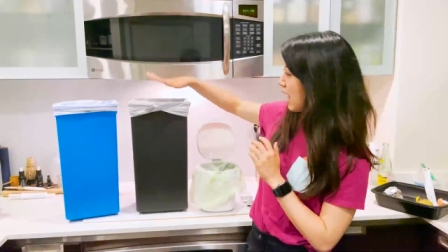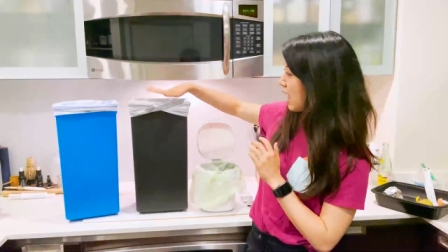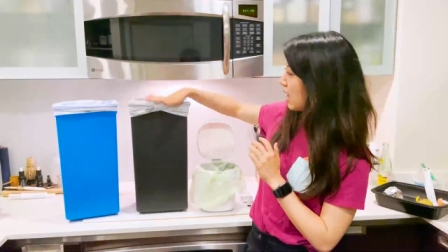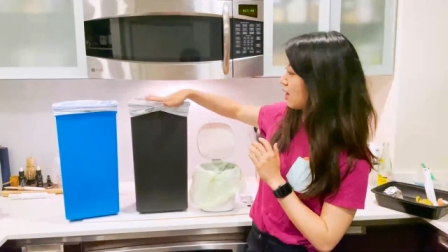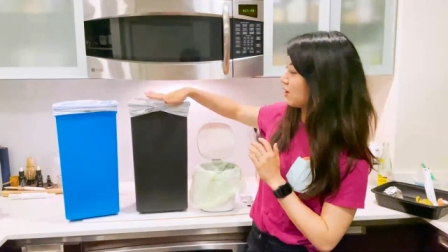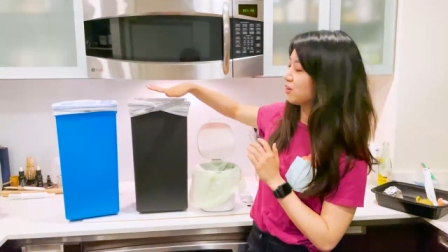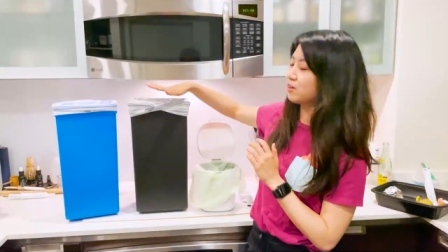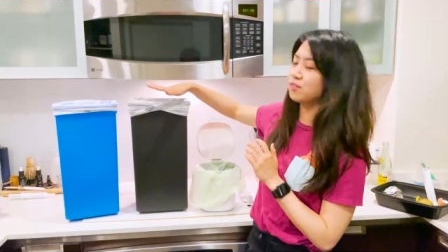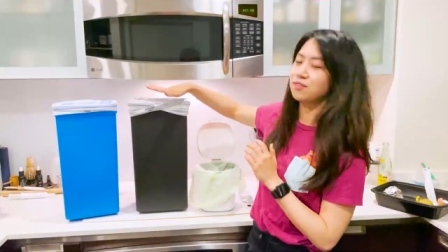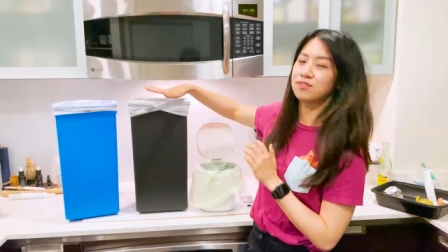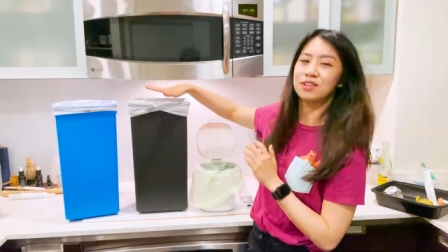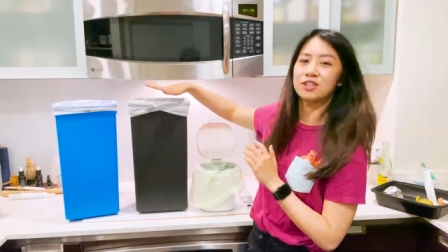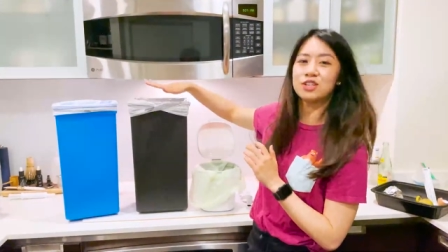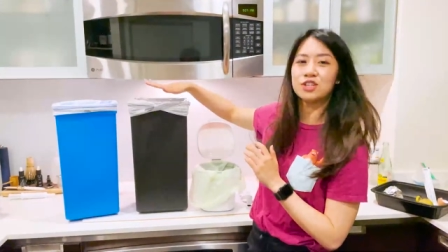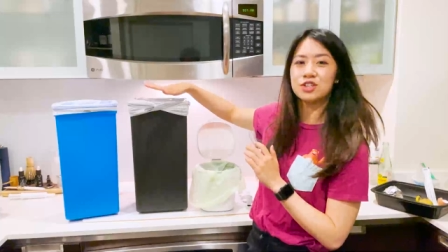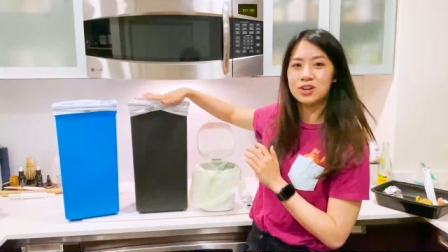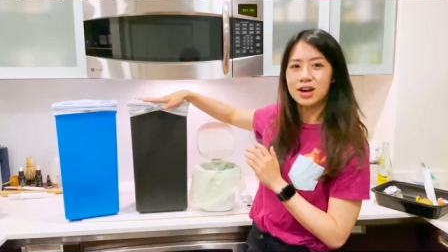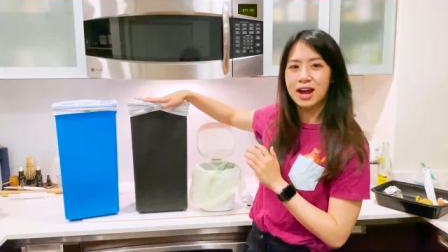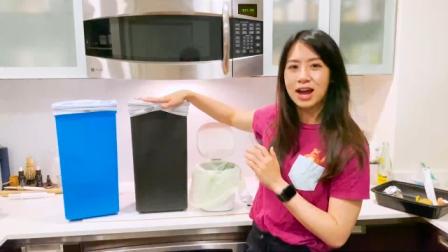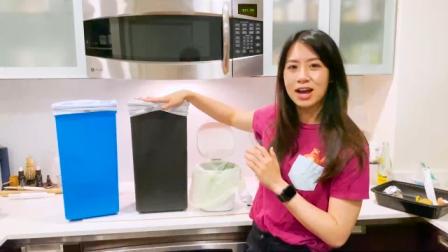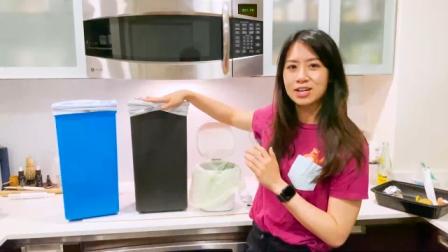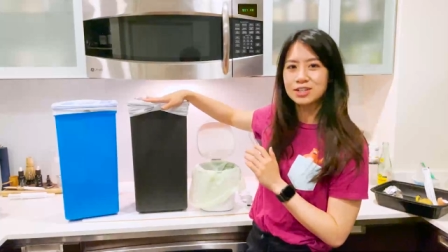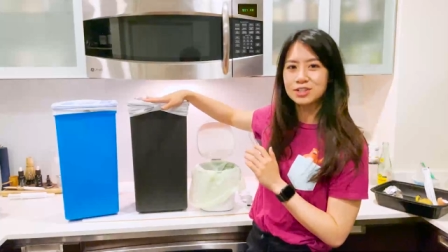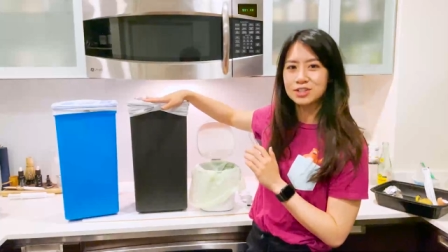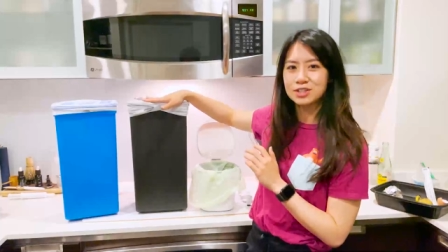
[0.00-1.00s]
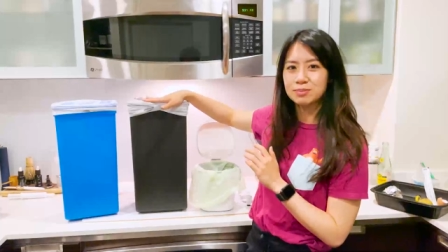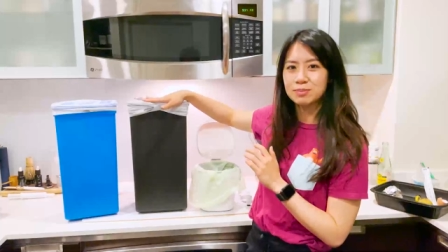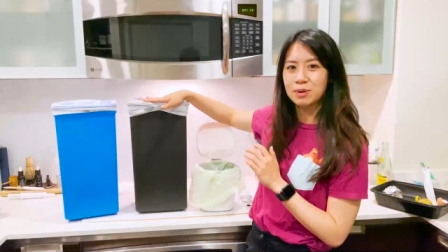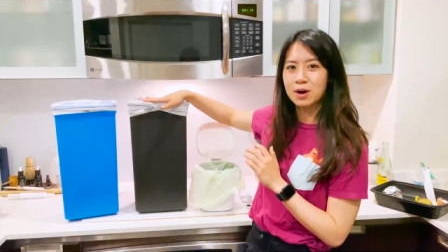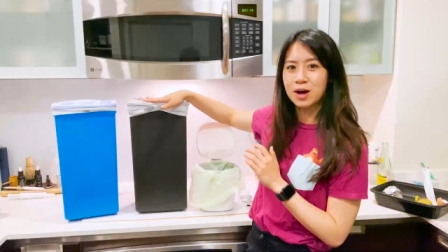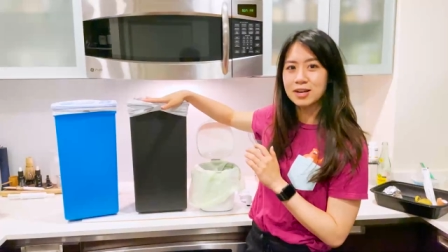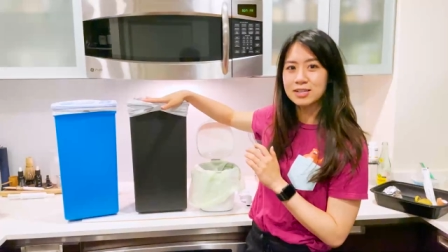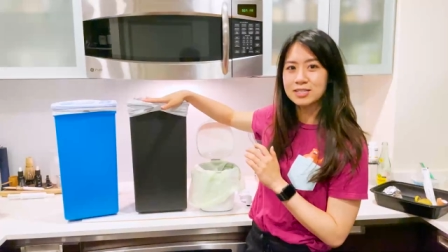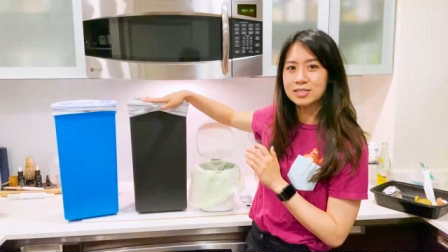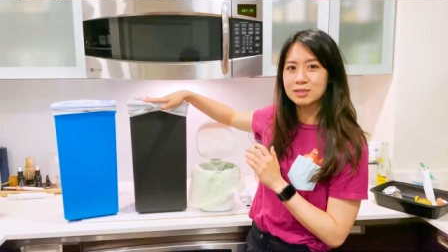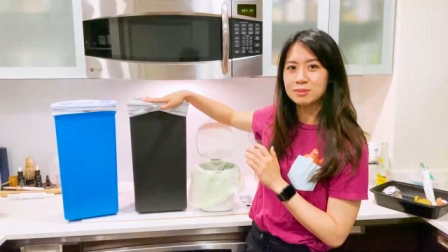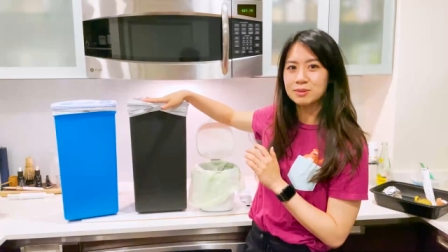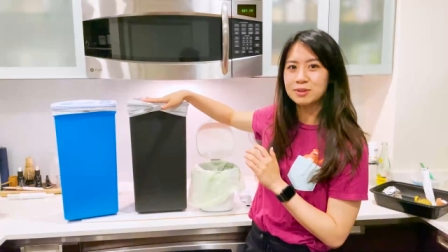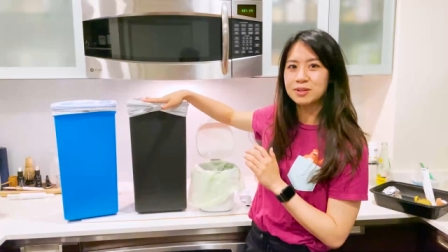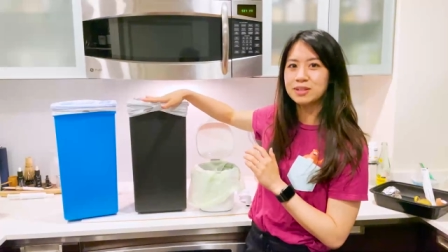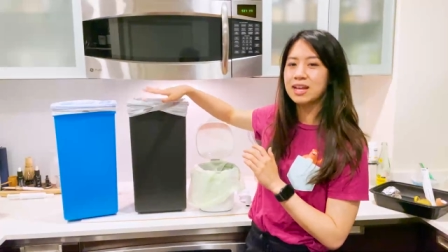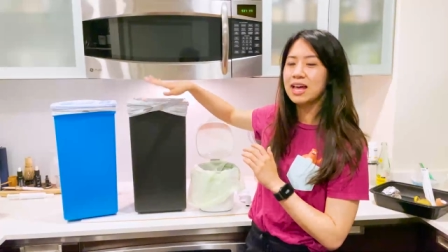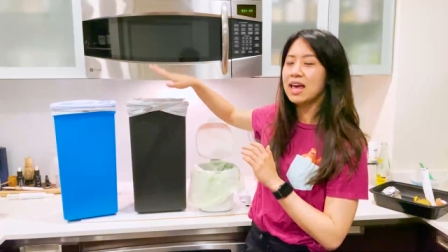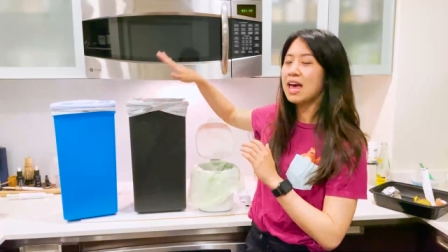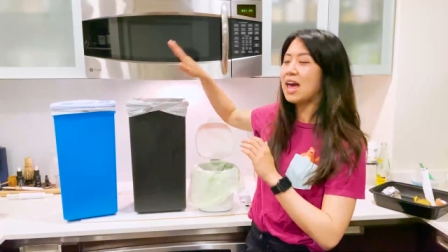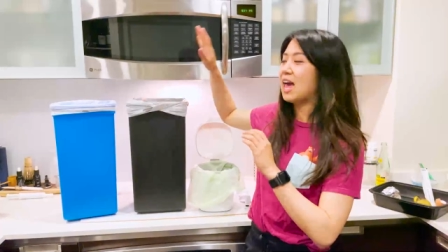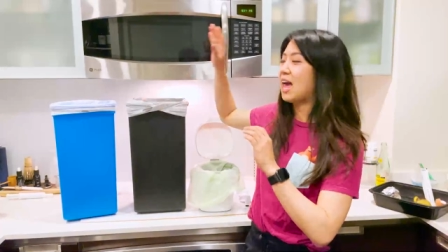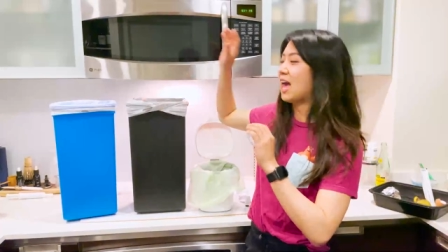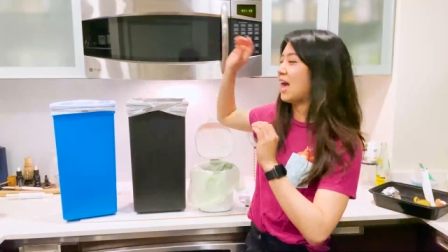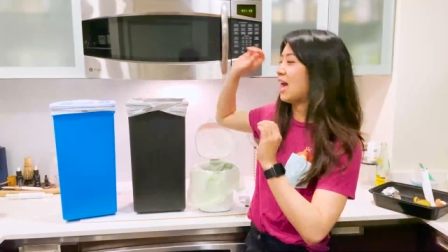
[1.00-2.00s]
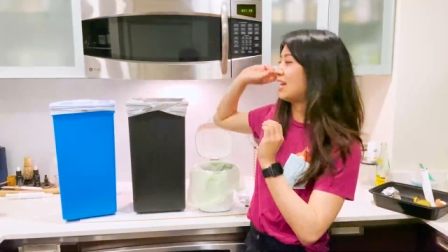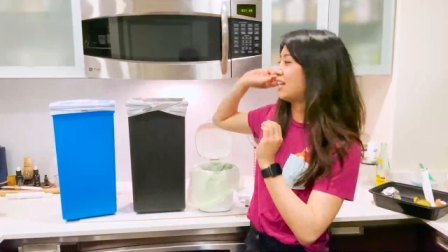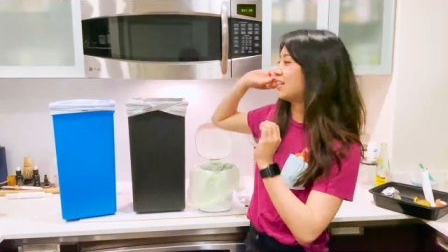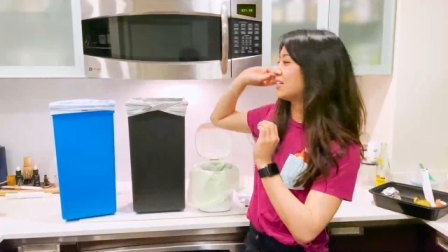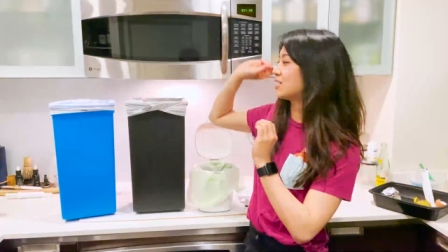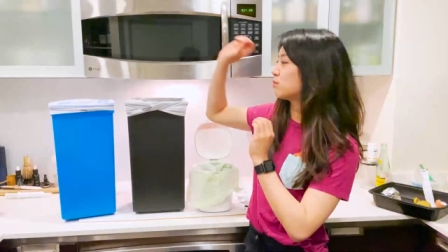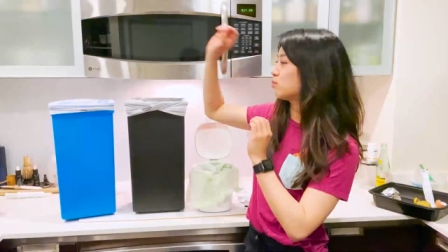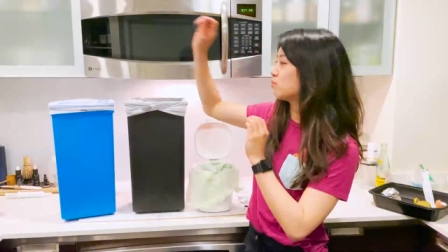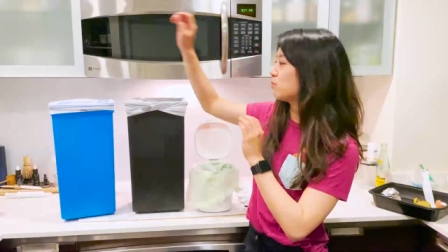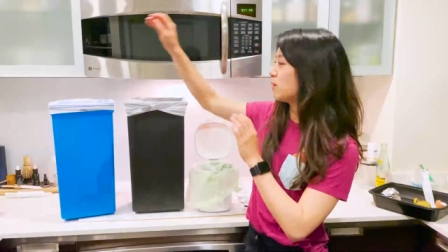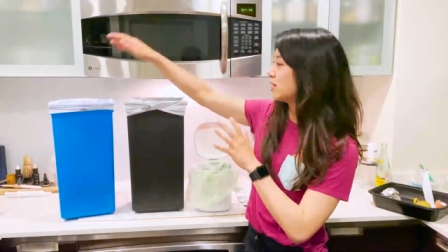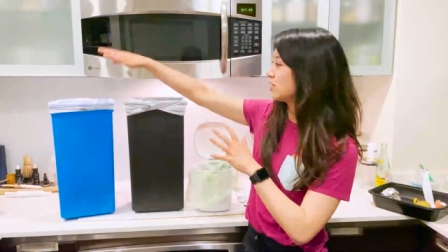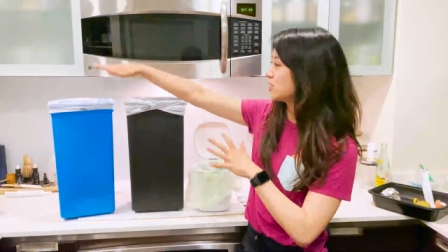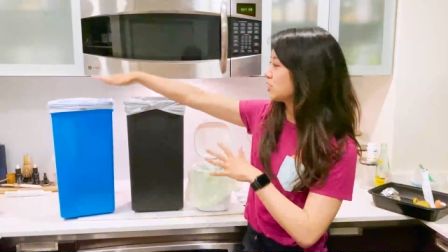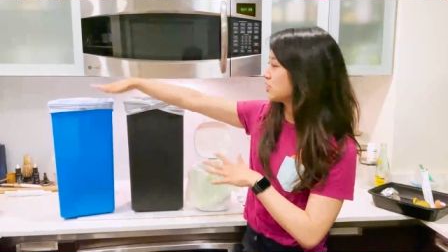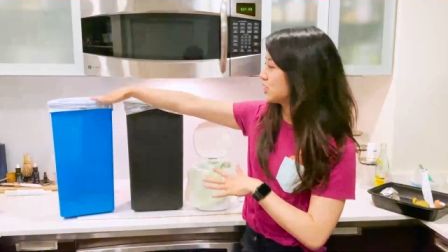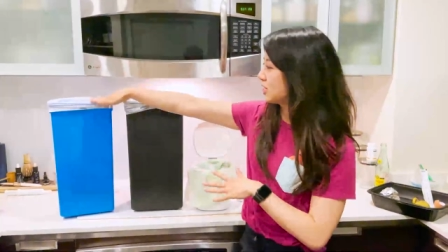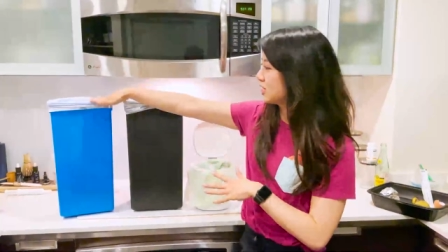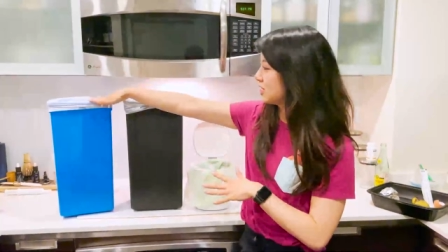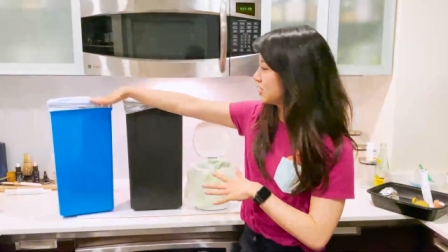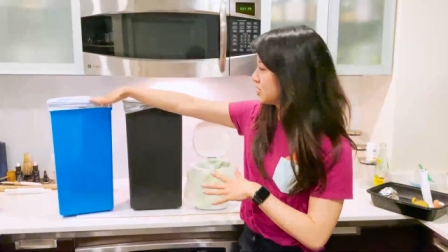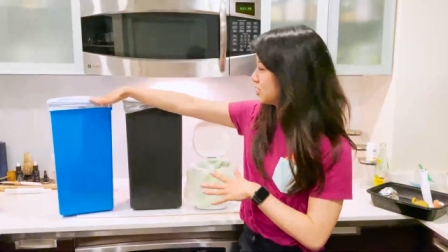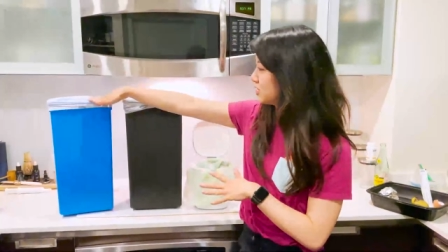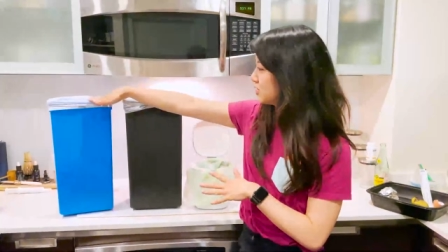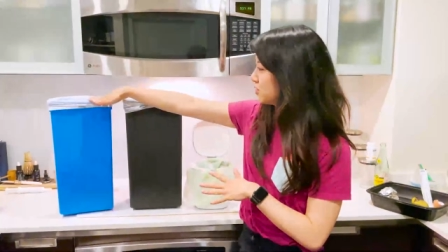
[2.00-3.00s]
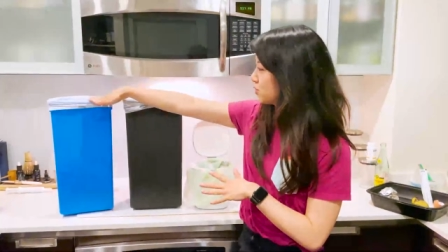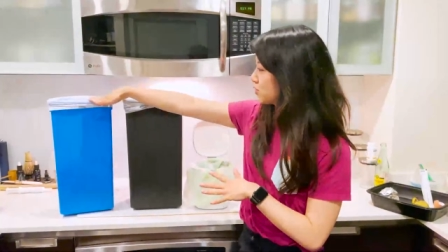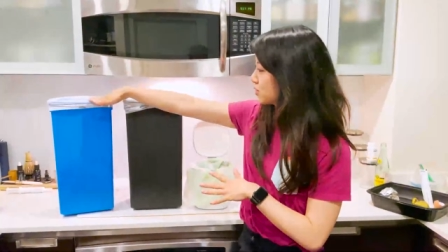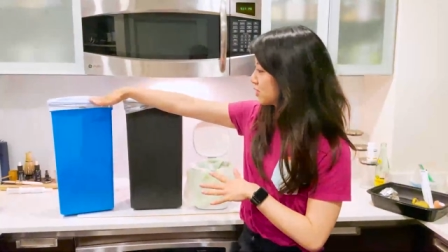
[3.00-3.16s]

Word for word: out of the trash as possible and as much into the